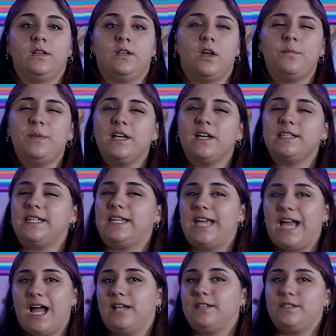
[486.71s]
Not because he
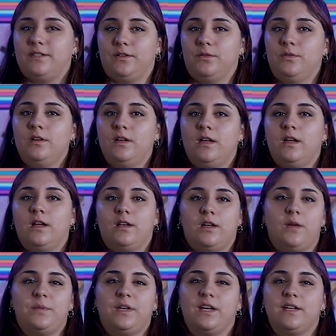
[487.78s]
had to,
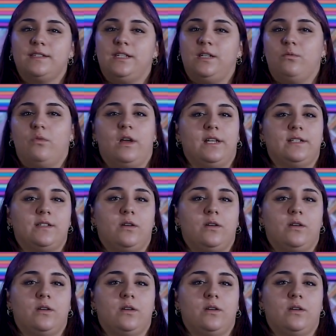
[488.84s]
not because he wanted